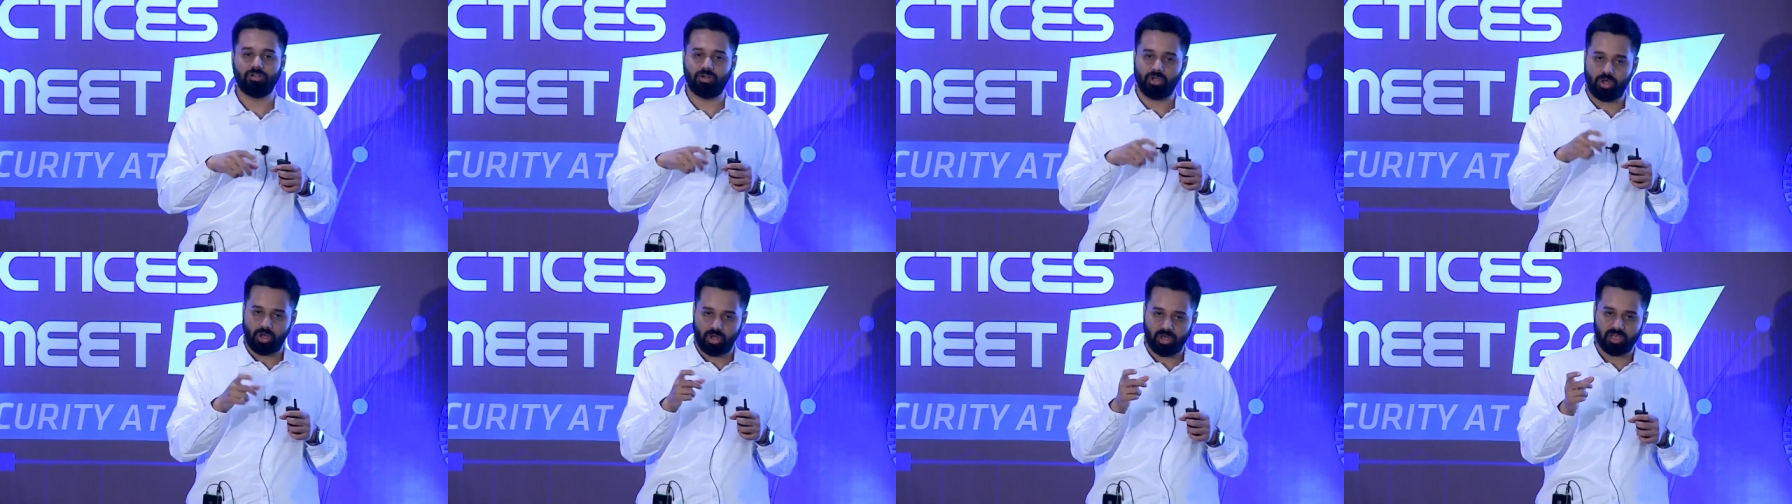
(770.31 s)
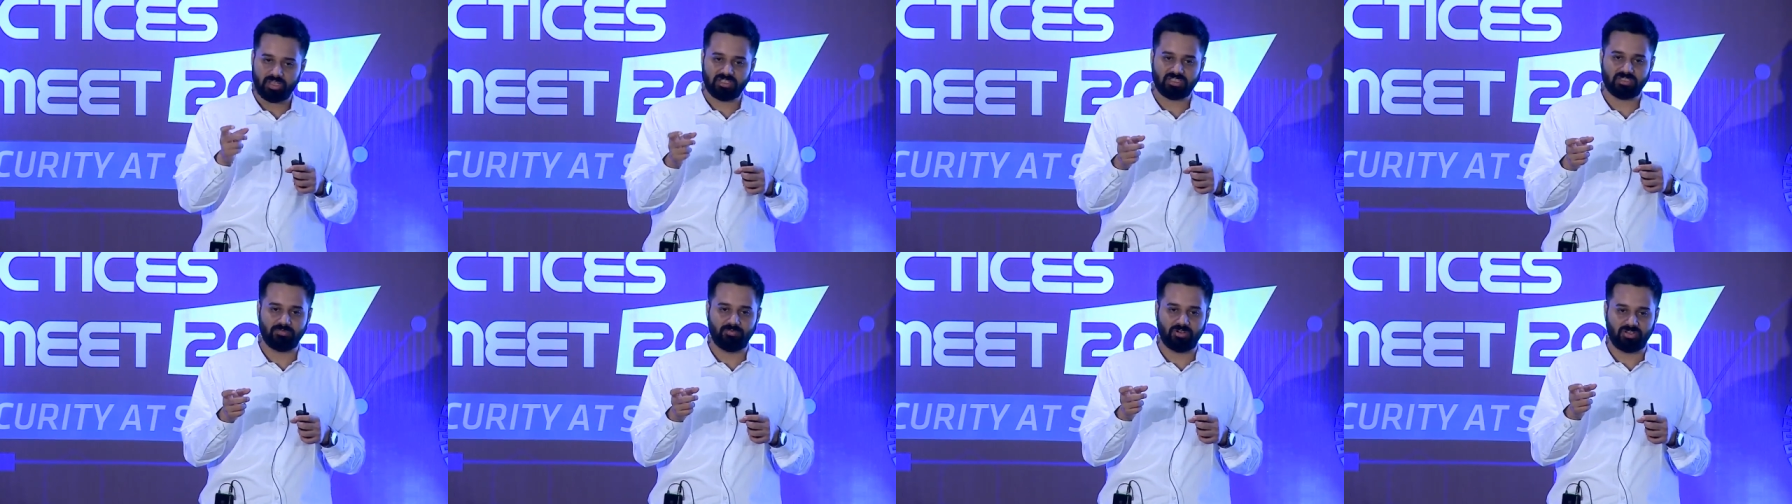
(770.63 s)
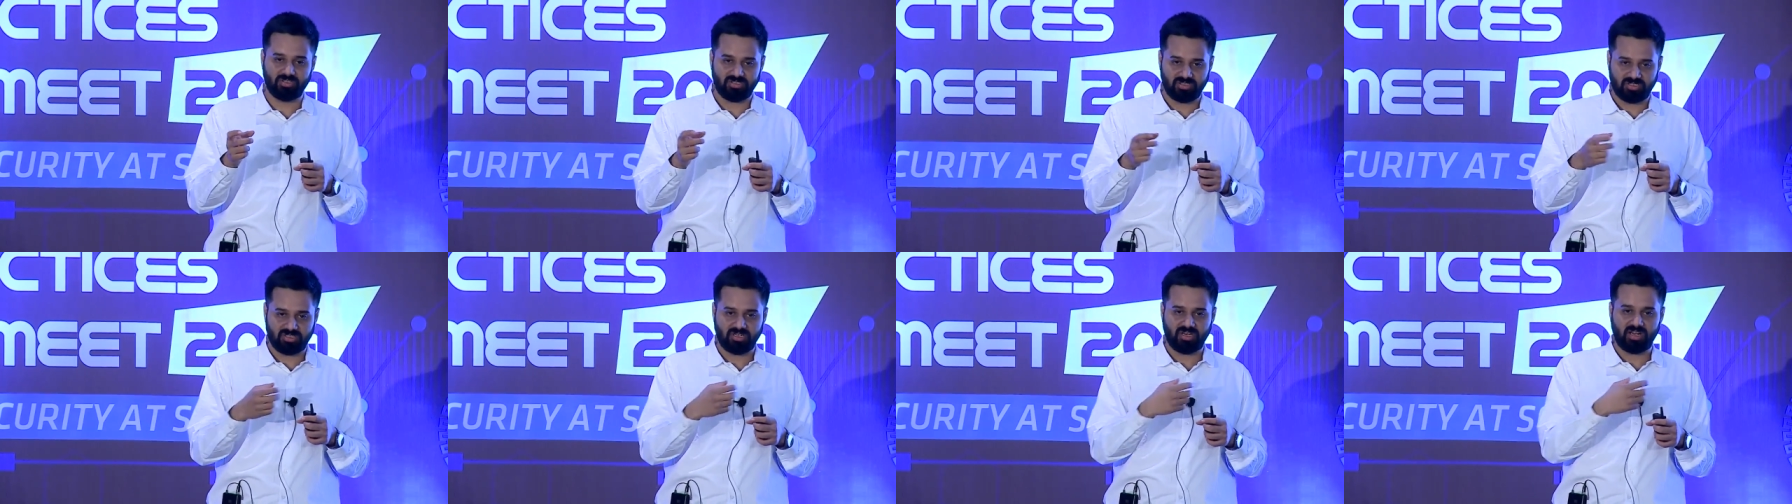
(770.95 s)
DOS,
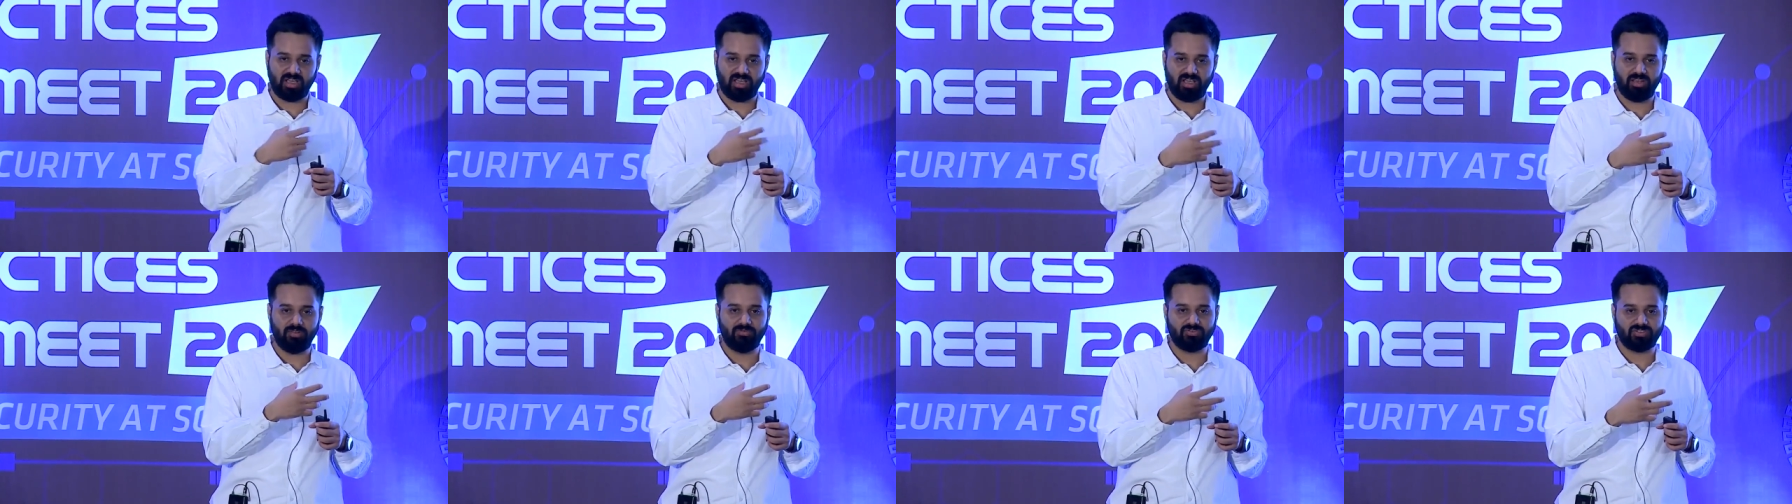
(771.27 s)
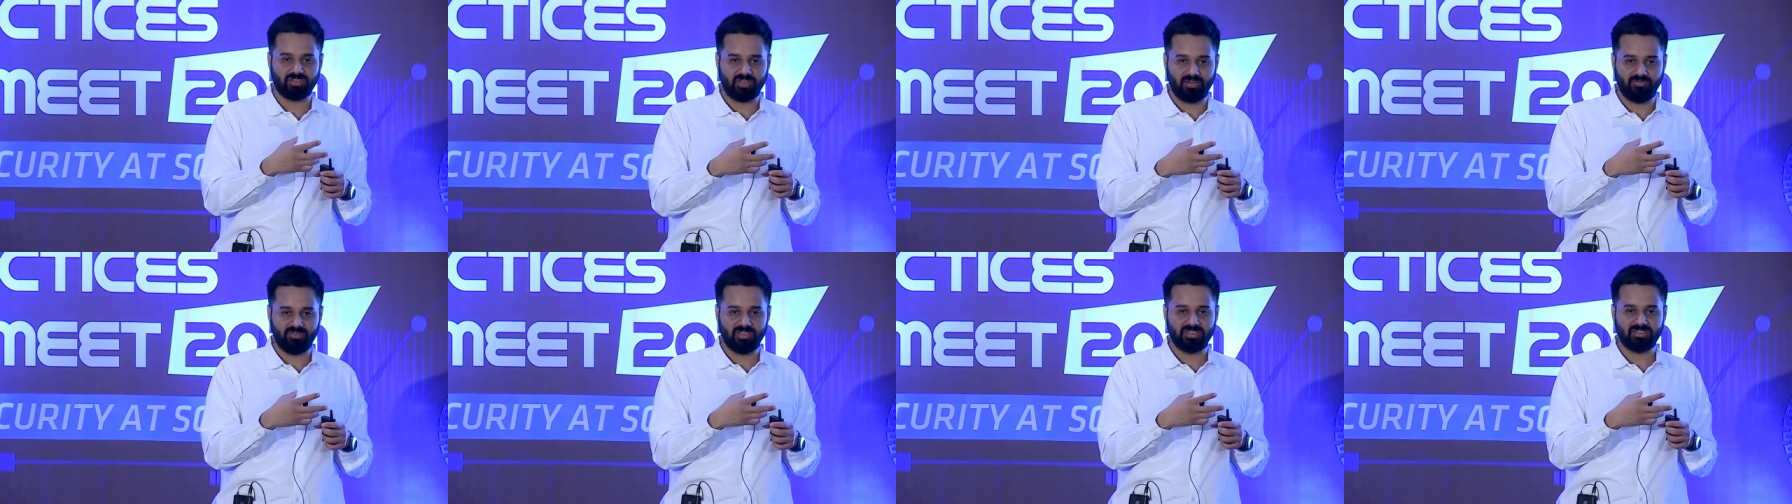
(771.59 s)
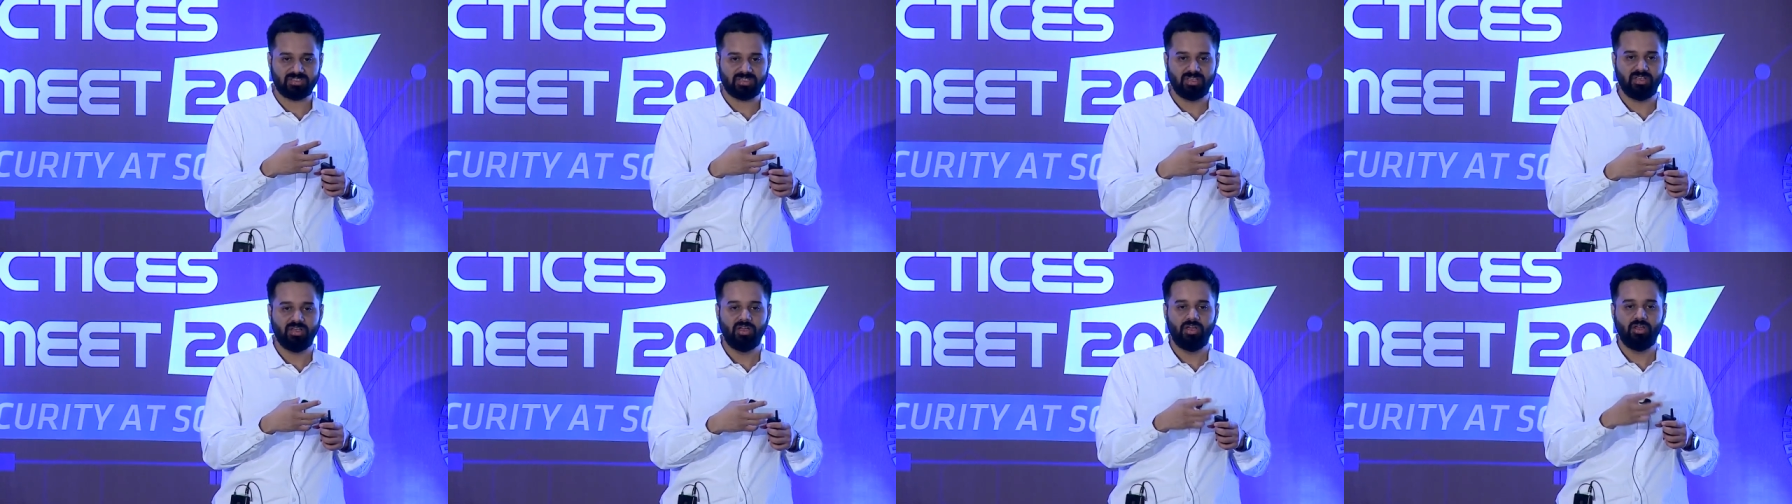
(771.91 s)
because it's denial of service